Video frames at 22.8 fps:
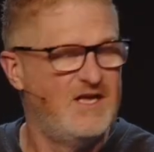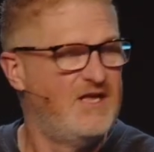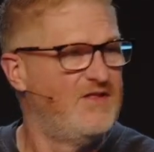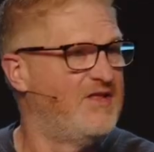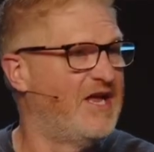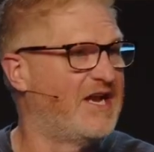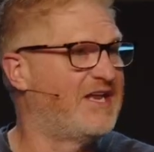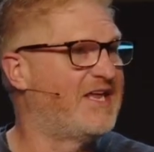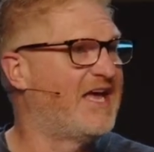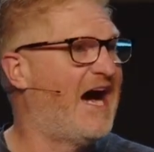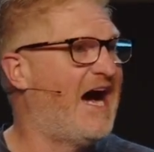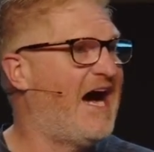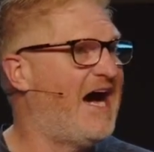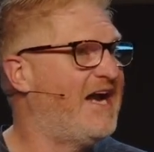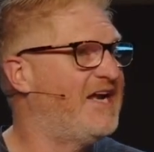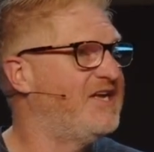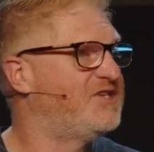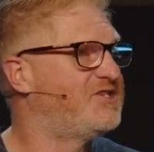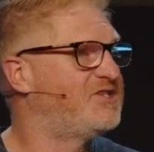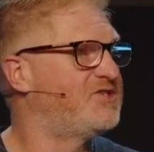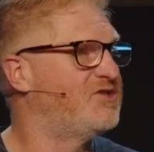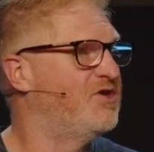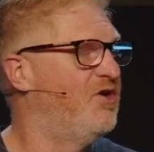that God
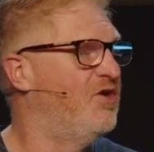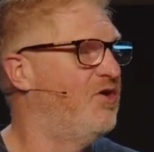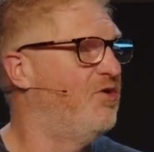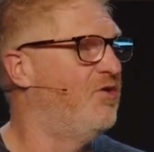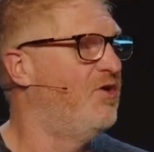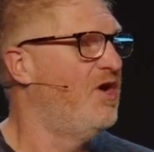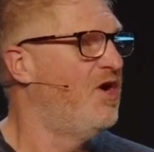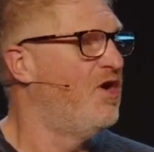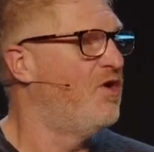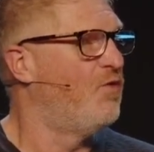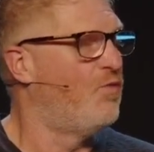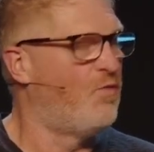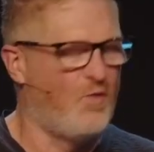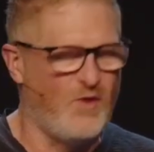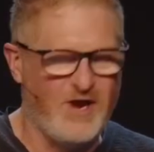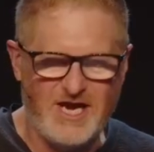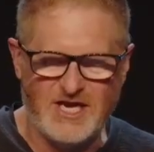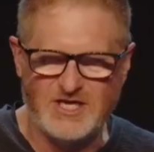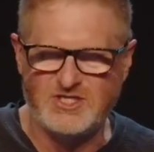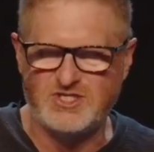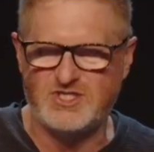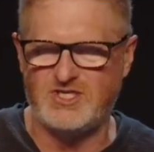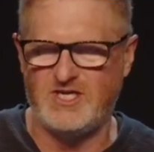is so
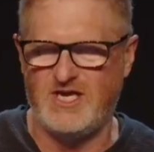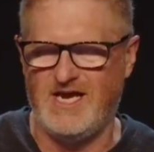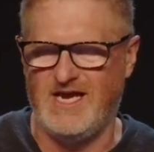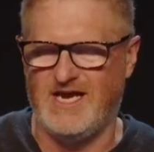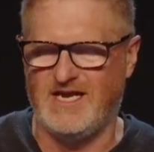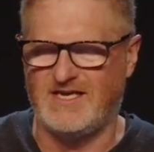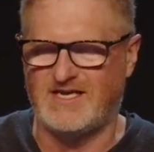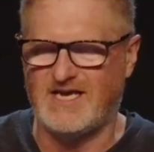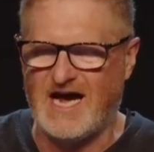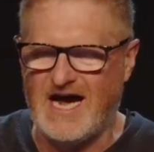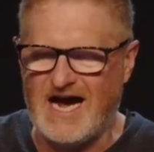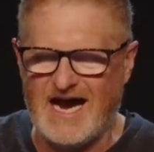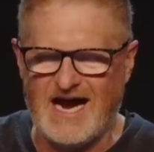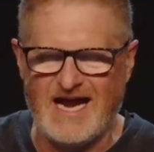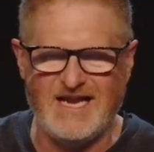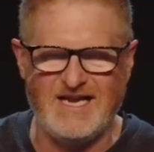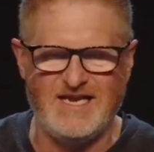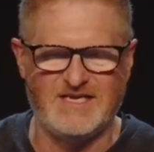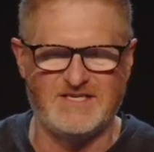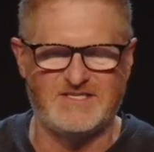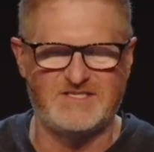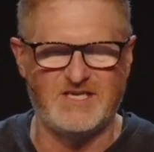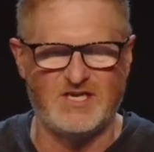rich in
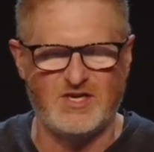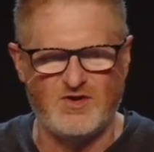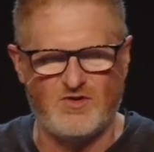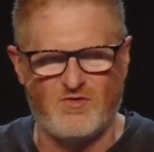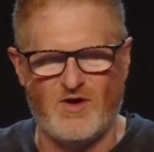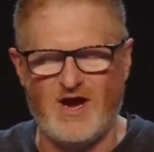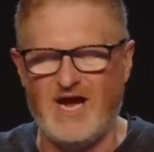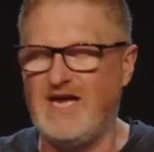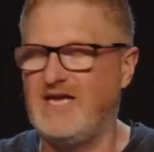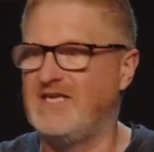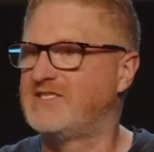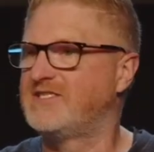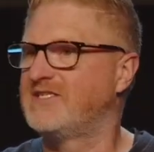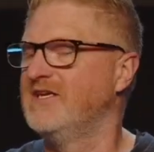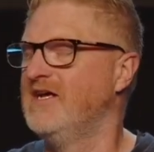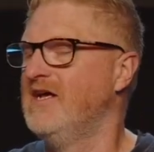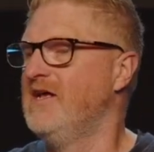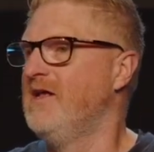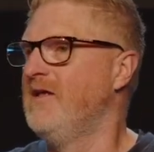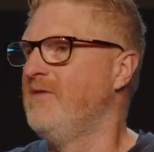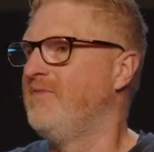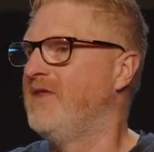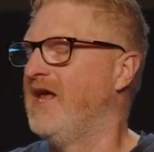kindness and grace
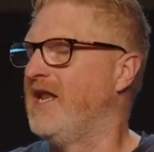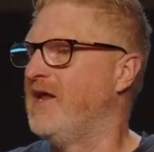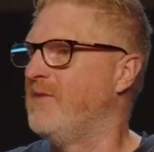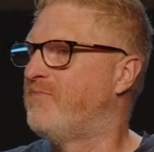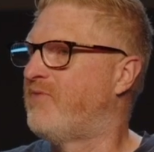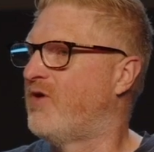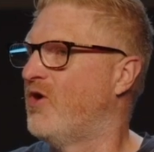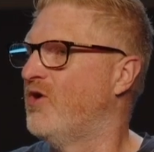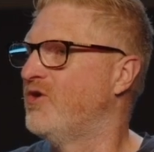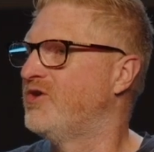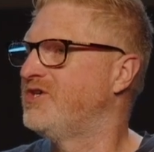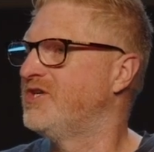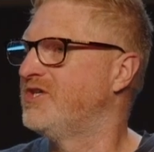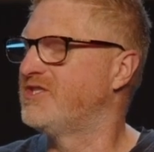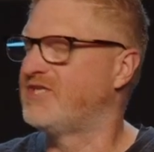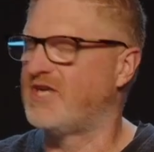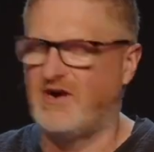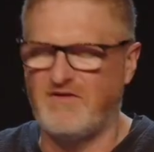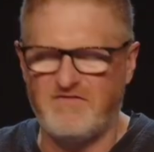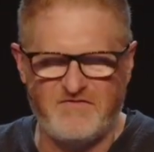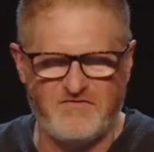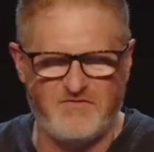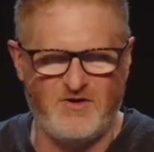that he purchased
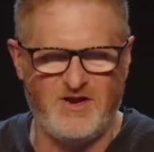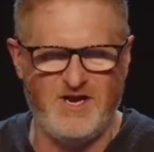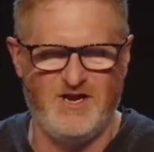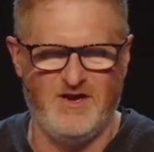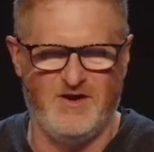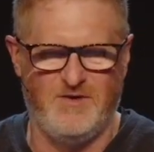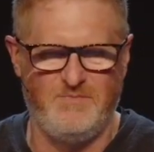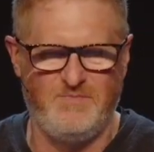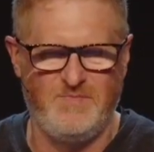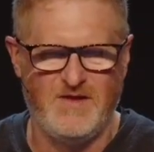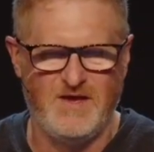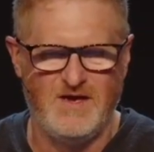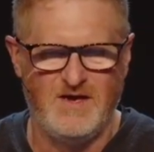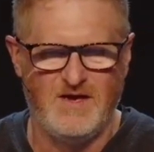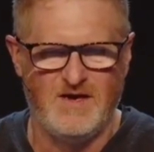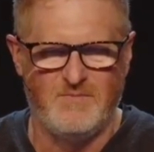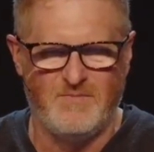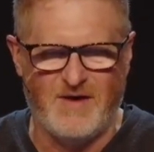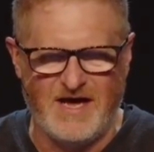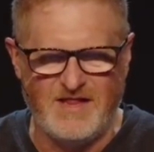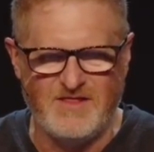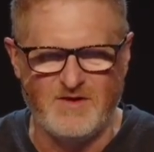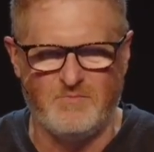our freedom
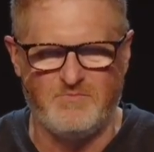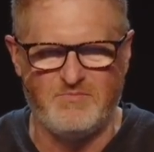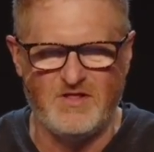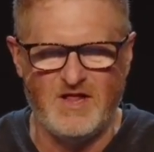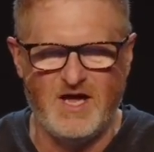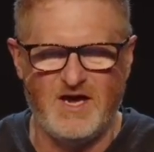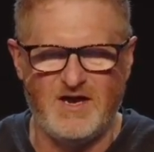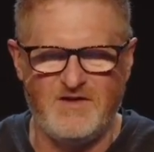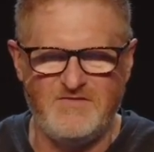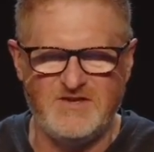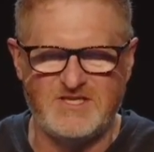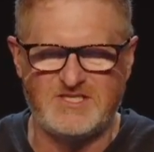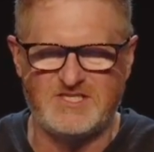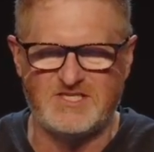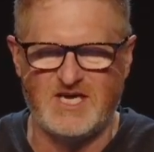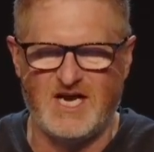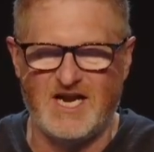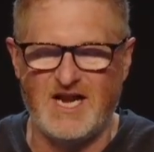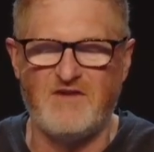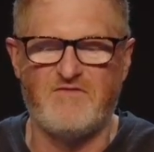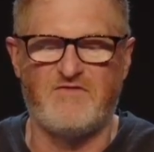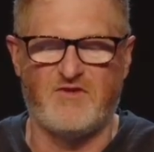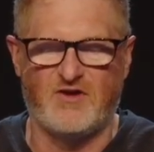by the blood of his
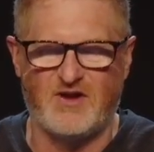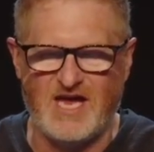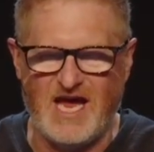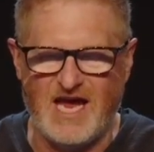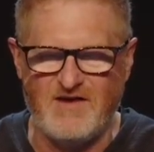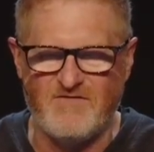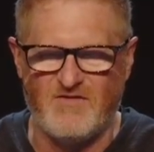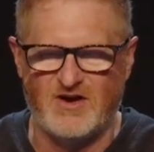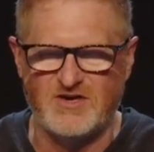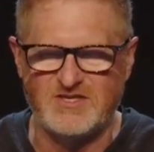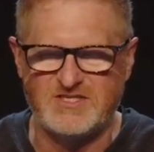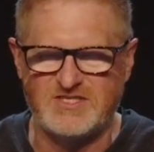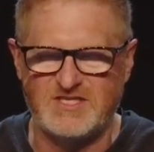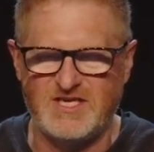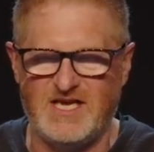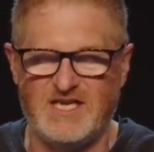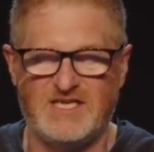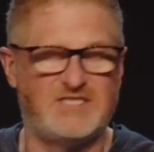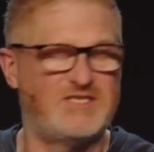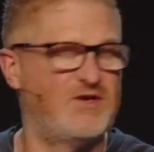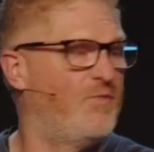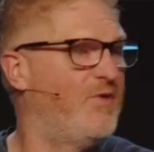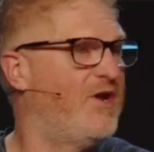Son and forgave our
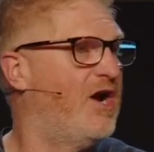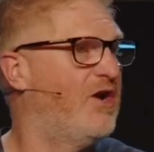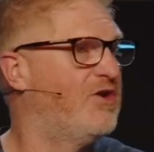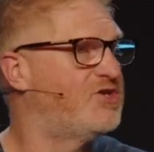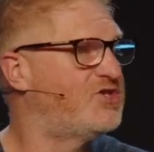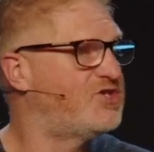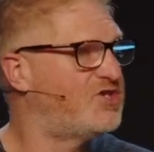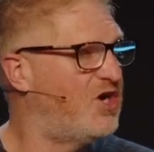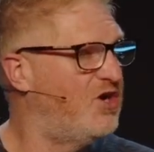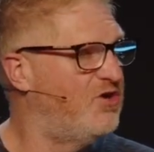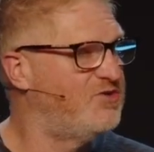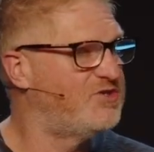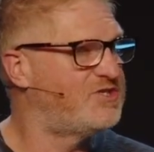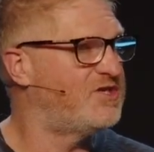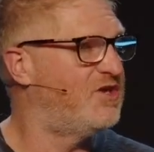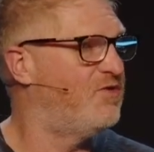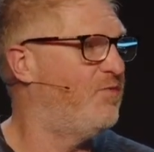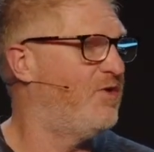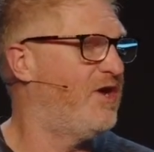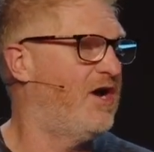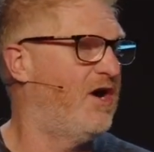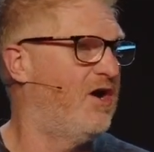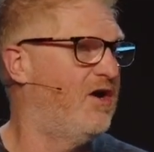sins, that we are
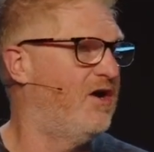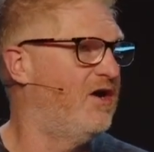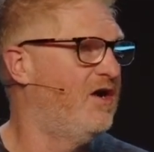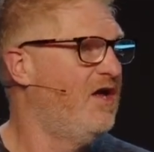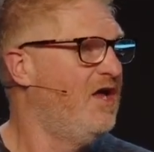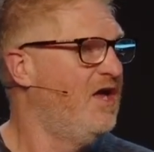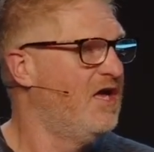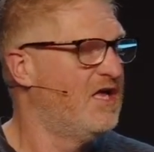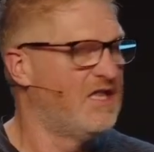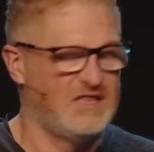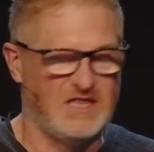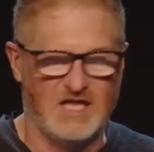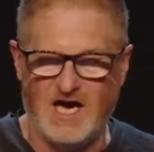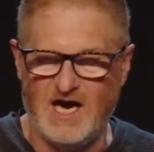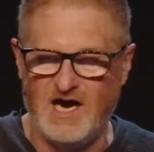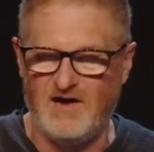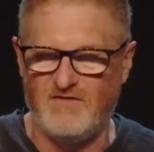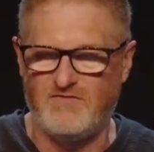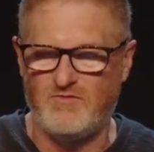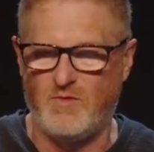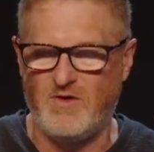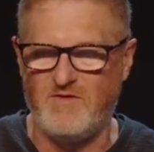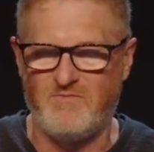chosen, we are
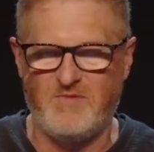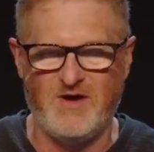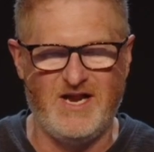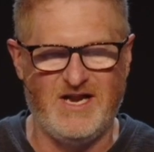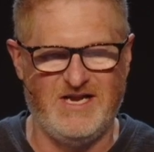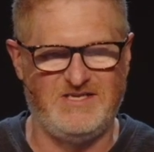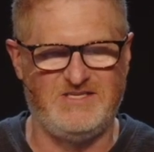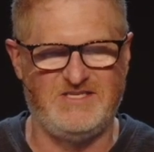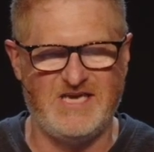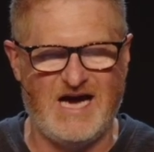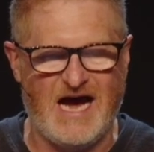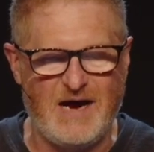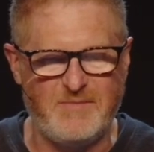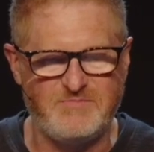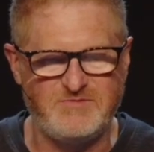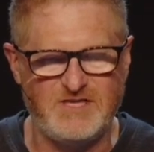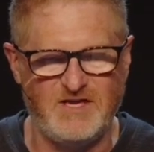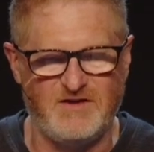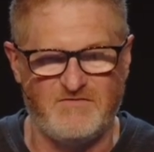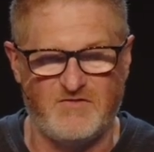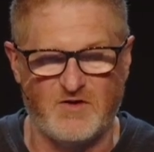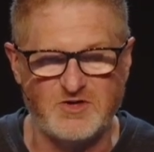loved, we've been adopted.